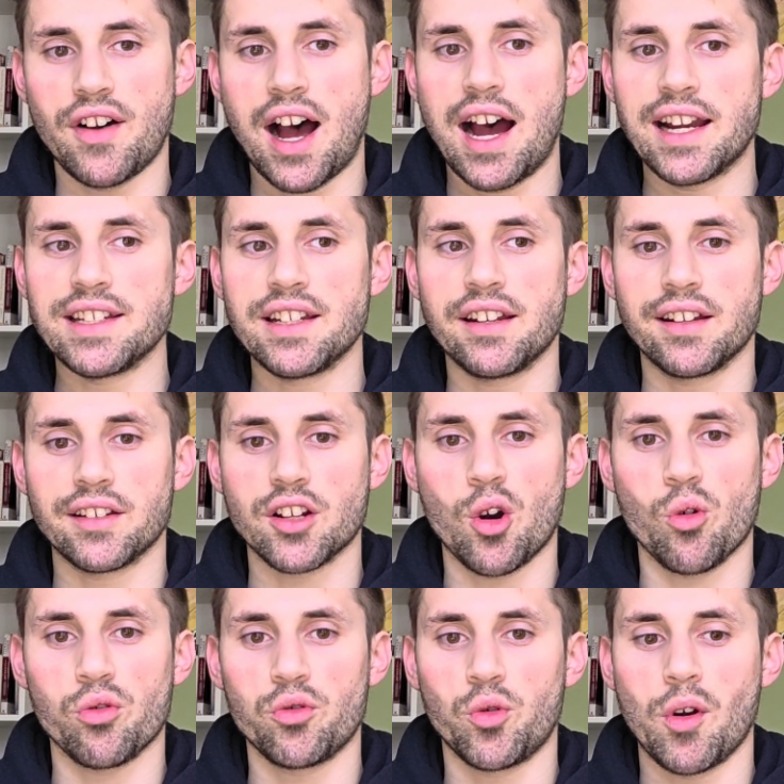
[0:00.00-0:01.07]
I didn't
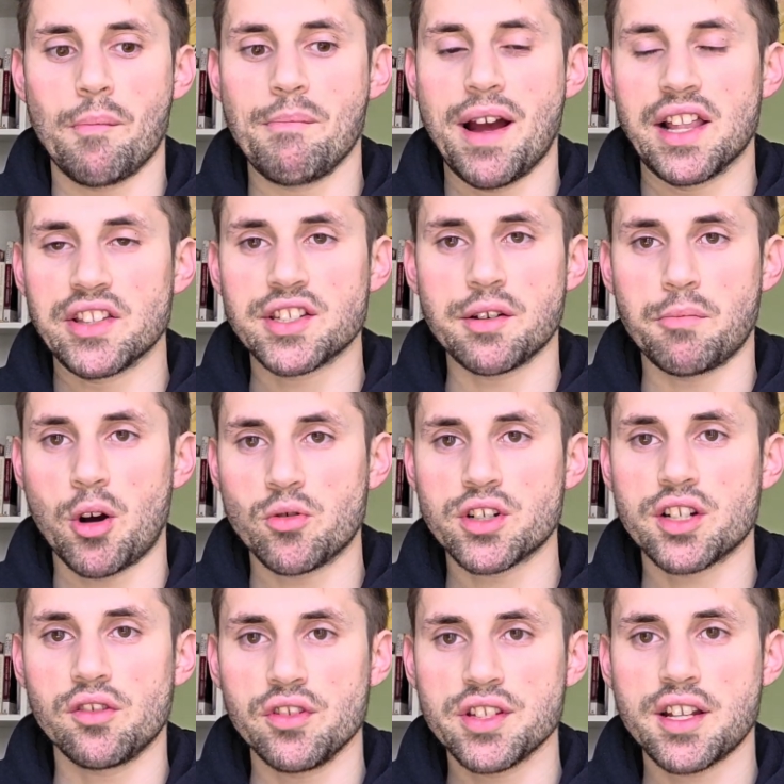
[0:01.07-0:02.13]
go through immense
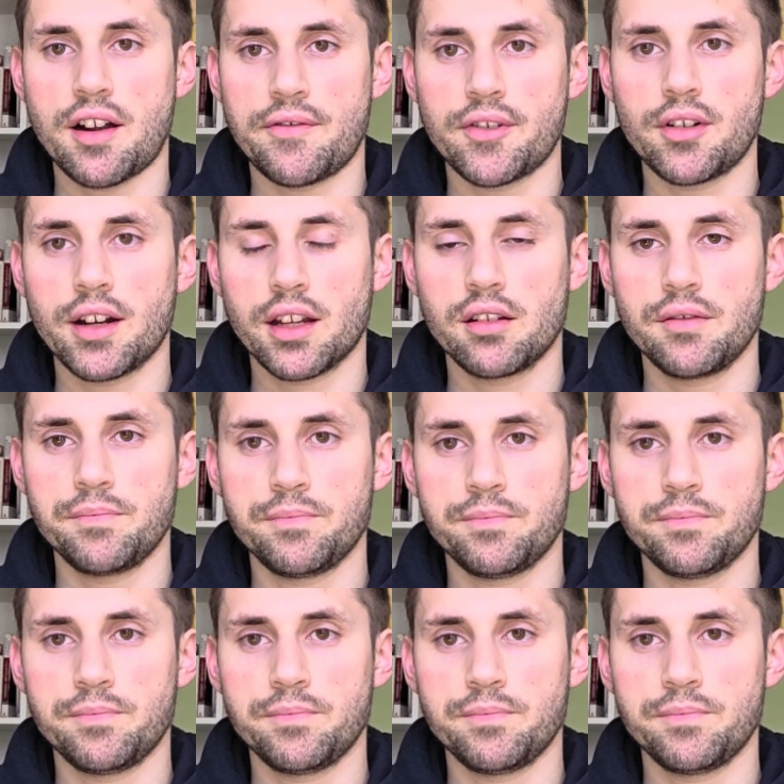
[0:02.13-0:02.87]
emotional suffering.